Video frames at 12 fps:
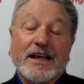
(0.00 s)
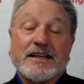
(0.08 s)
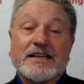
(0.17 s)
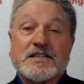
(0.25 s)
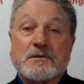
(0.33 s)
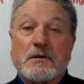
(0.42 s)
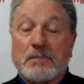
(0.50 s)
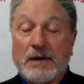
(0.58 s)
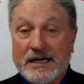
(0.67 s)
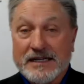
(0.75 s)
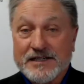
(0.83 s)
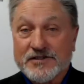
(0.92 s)
and his
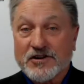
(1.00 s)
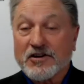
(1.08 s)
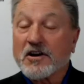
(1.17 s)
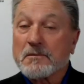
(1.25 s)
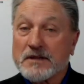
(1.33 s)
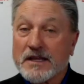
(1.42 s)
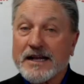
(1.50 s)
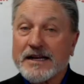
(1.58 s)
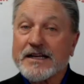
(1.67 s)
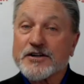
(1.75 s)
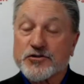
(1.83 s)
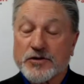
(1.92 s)
buddies are
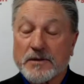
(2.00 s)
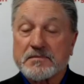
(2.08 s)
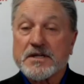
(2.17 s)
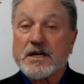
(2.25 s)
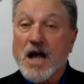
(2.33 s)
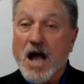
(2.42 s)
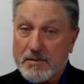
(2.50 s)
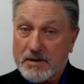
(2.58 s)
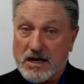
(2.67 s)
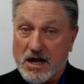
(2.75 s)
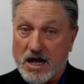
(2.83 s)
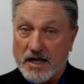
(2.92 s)
planning a trip to
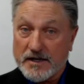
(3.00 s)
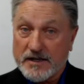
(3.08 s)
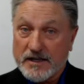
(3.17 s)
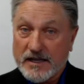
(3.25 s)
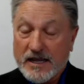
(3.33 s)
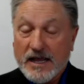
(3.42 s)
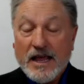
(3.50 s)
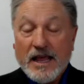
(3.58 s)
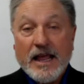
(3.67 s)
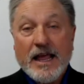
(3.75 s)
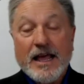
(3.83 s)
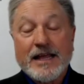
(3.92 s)
Comic-Con.
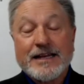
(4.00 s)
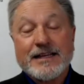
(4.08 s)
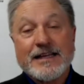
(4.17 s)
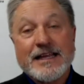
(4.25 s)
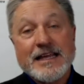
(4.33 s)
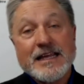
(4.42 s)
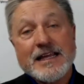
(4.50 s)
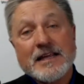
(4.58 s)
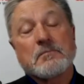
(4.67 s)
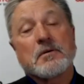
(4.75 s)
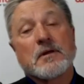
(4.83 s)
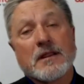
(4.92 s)
And
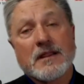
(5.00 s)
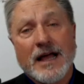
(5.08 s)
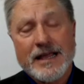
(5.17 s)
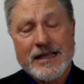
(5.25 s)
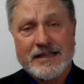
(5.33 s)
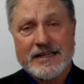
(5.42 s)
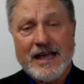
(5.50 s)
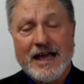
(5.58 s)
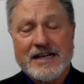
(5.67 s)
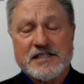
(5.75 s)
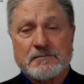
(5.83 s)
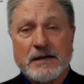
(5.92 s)
he politely
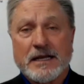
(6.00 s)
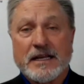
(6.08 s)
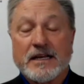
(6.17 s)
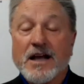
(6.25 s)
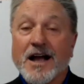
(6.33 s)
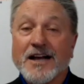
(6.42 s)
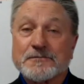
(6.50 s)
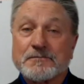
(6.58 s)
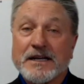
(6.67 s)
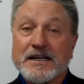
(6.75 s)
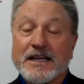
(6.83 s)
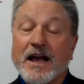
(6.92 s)
asks Penny, Gosh,
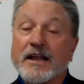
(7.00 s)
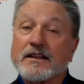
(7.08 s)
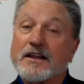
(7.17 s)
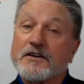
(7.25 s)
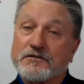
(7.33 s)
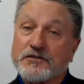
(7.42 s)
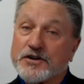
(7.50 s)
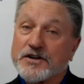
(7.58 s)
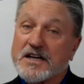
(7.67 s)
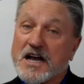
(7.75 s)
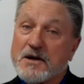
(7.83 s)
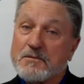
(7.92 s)
Penny, I'd love for you
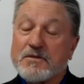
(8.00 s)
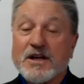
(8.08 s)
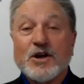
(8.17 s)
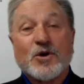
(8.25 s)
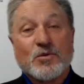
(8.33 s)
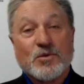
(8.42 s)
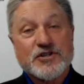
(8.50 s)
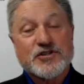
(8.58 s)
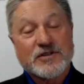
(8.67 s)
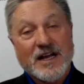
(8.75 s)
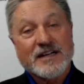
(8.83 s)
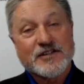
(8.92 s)
to come.
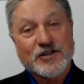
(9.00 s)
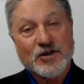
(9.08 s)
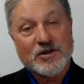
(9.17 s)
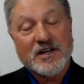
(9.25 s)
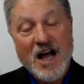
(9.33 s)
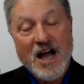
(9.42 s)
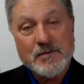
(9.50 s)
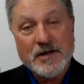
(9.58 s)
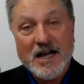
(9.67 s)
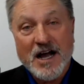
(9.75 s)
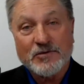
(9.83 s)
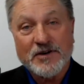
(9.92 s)
Would you like to go to
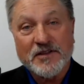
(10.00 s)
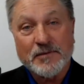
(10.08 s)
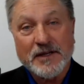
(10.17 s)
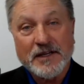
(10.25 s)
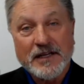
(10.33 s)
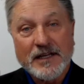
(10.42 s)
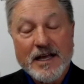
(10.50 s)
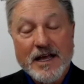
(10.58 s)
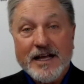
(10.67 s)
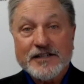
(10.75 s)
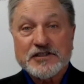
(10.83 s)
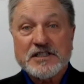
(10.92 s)
Comic Con with me?
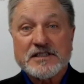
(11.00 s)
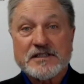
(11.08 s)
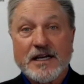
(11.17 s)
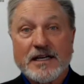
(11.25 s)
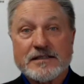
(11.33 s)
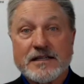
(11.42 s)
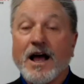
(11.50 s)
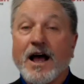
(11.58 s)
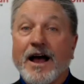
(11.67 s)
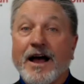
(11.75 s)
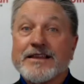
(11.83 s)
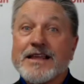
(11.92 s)
And she says,
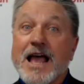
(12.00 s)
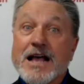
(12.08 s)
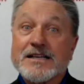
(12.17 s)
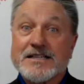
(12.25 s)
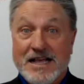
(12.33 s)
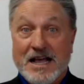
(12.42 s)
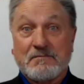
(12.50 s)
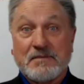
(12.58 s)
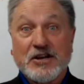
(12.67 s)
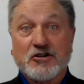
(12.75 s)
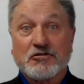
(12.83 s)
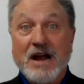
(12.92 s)
Yes, that'd
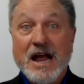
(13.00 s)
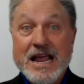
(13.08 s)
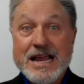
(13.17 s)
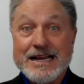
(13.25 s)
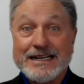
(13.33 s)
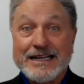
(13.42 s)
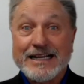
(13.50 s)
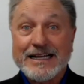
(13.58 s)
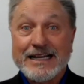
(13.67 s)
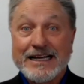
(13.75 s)
be great.